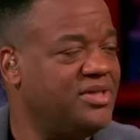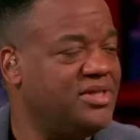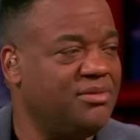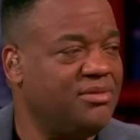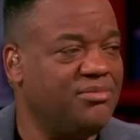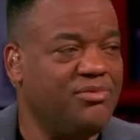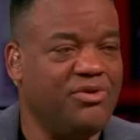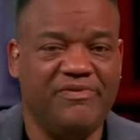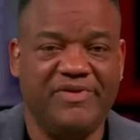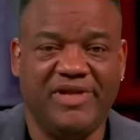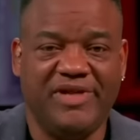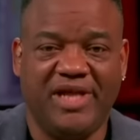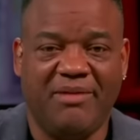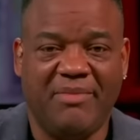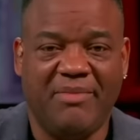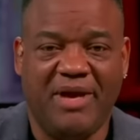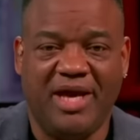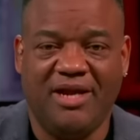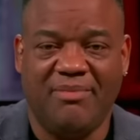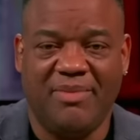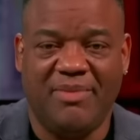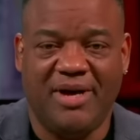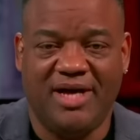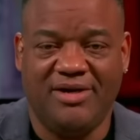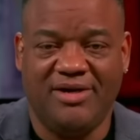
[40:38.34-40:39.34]
the movie they
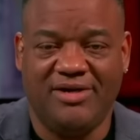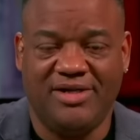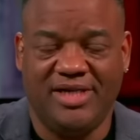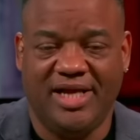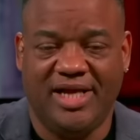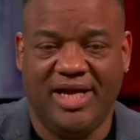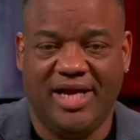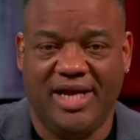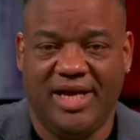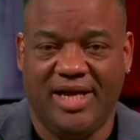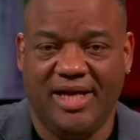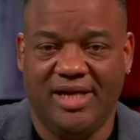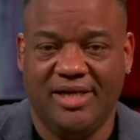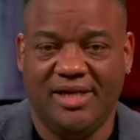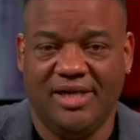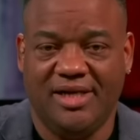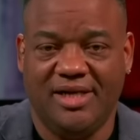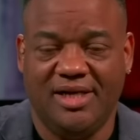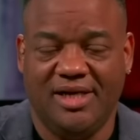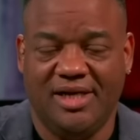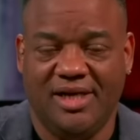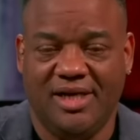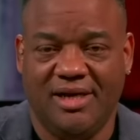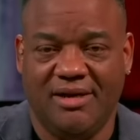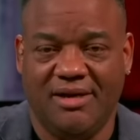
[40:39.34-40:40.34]
made about her dad,
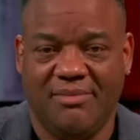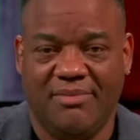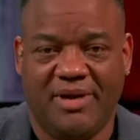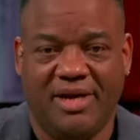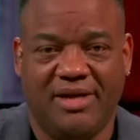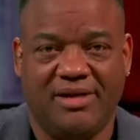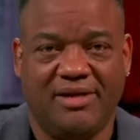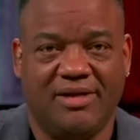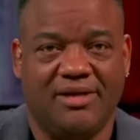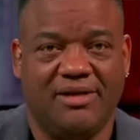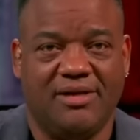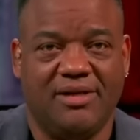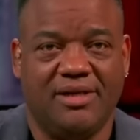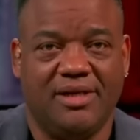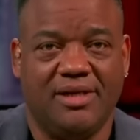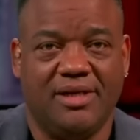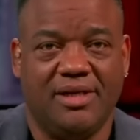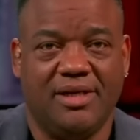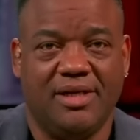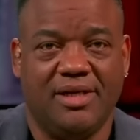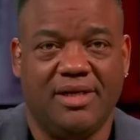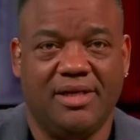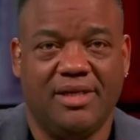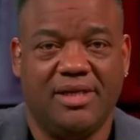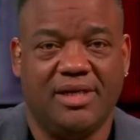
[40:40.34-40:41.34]
about
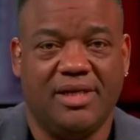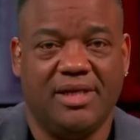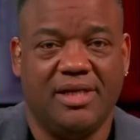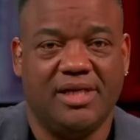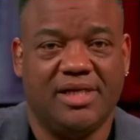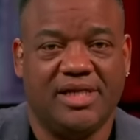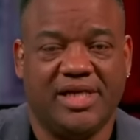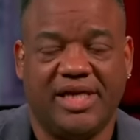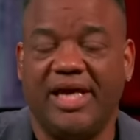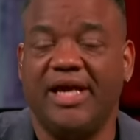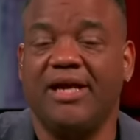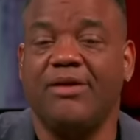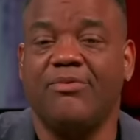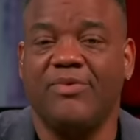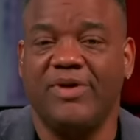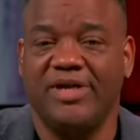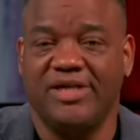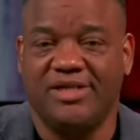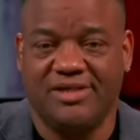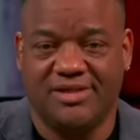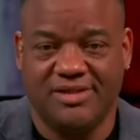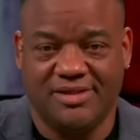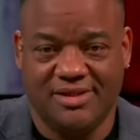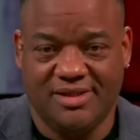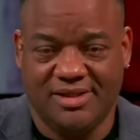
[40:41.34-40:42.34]
King
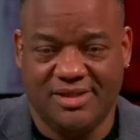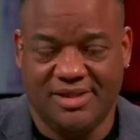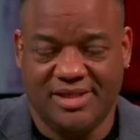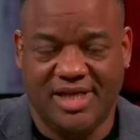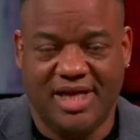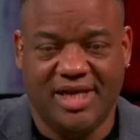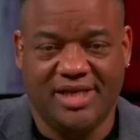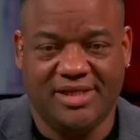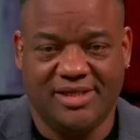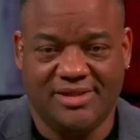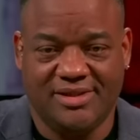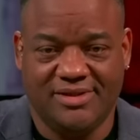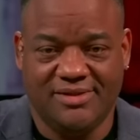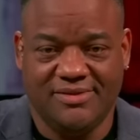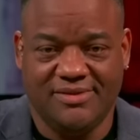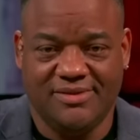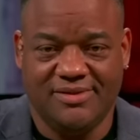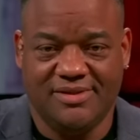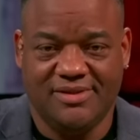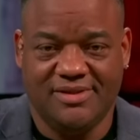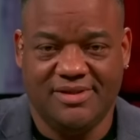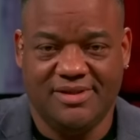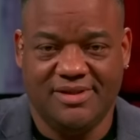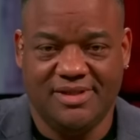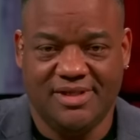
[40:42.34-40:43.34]
Richard. Thank you.
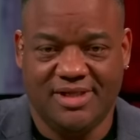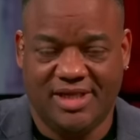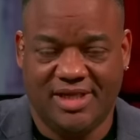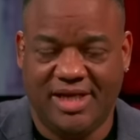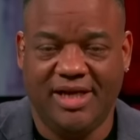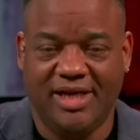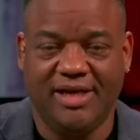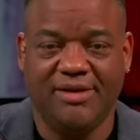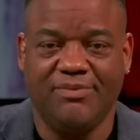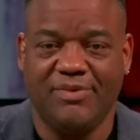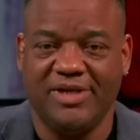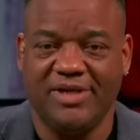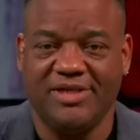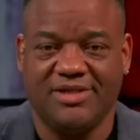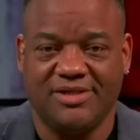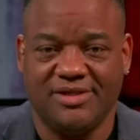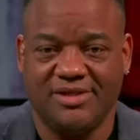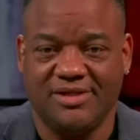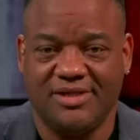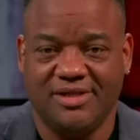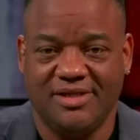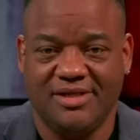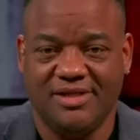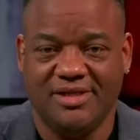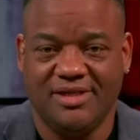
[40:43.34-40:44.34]
King
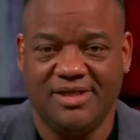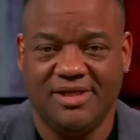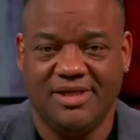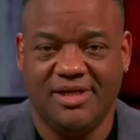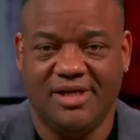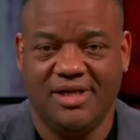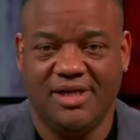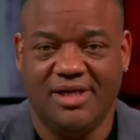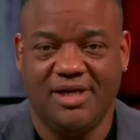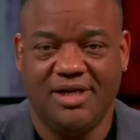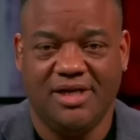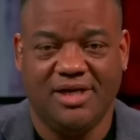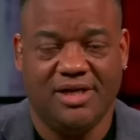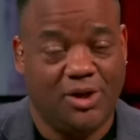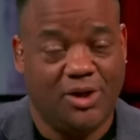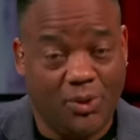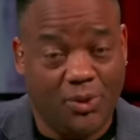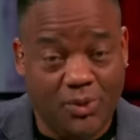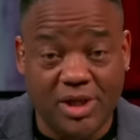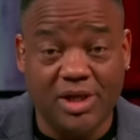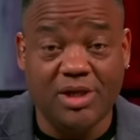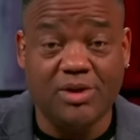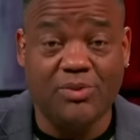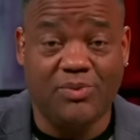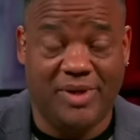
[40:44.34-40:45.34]
Richard. Go
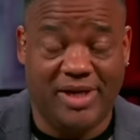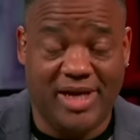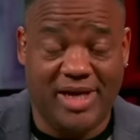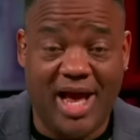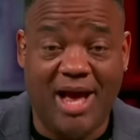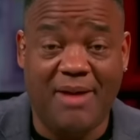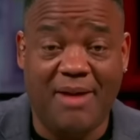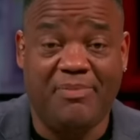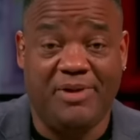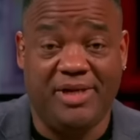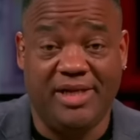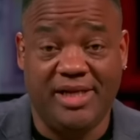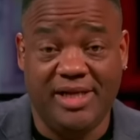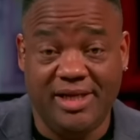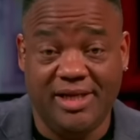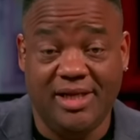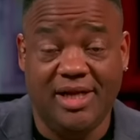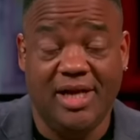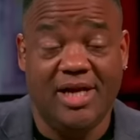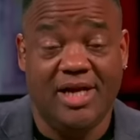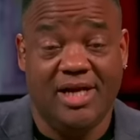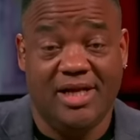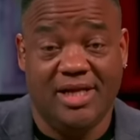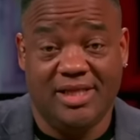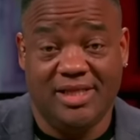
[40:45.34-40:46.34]
look what happened to him,
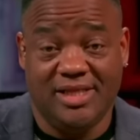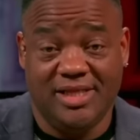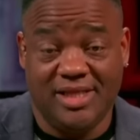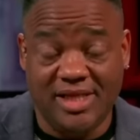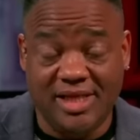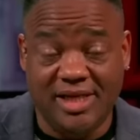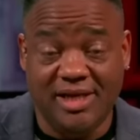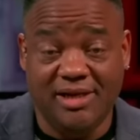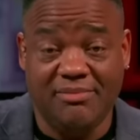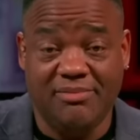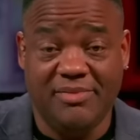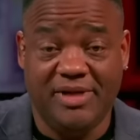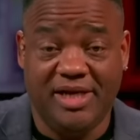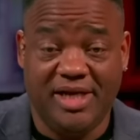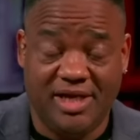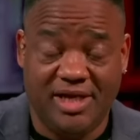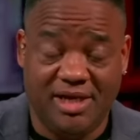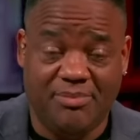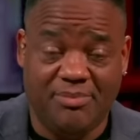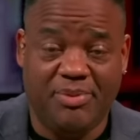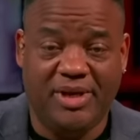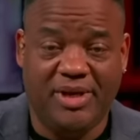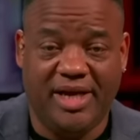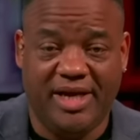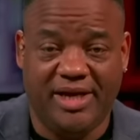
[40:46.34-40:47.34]
them in
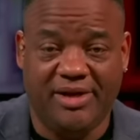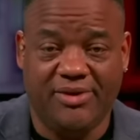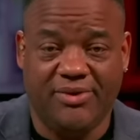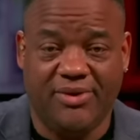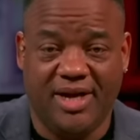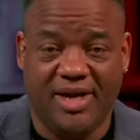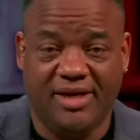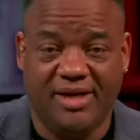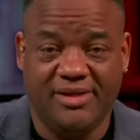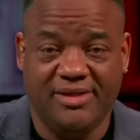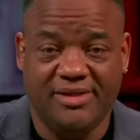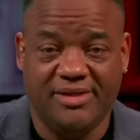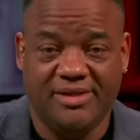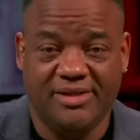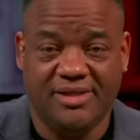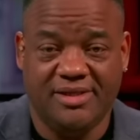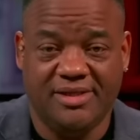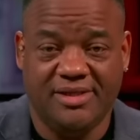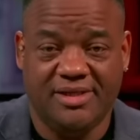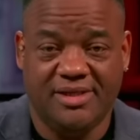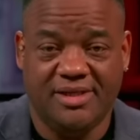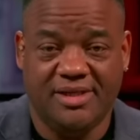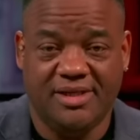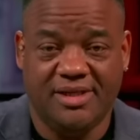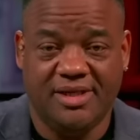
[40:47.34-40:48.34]
a playground.
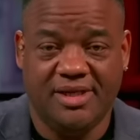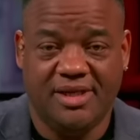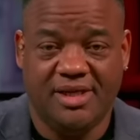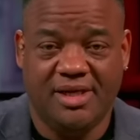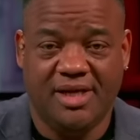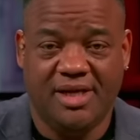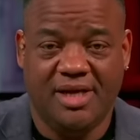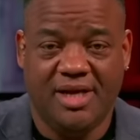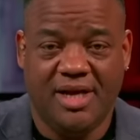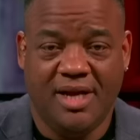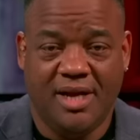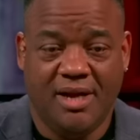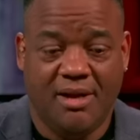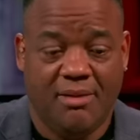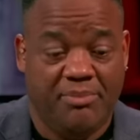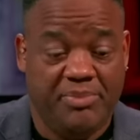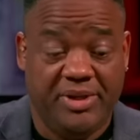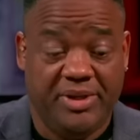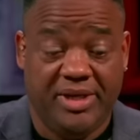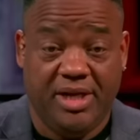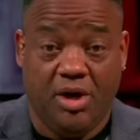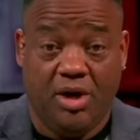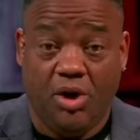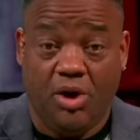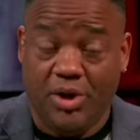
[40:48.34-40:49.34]

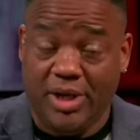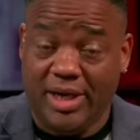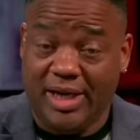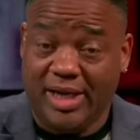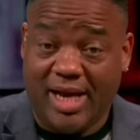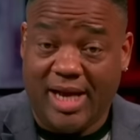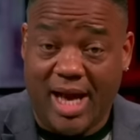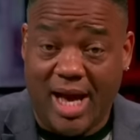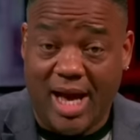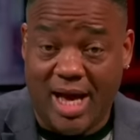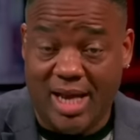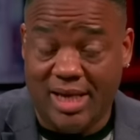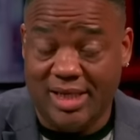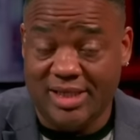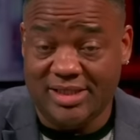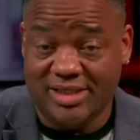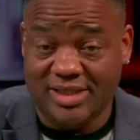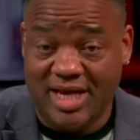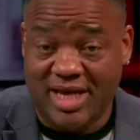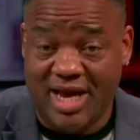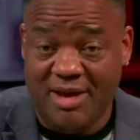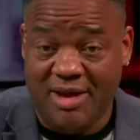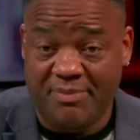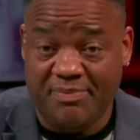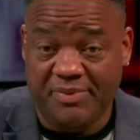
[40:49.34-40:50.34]
But on a college
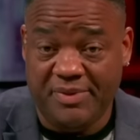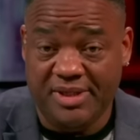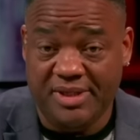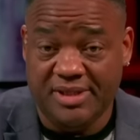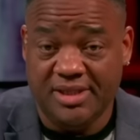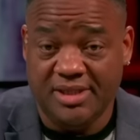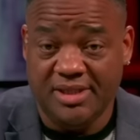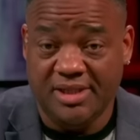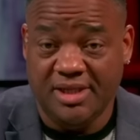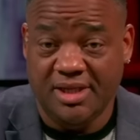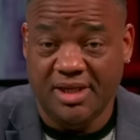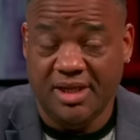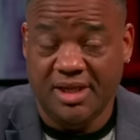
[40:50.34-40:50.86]
campus,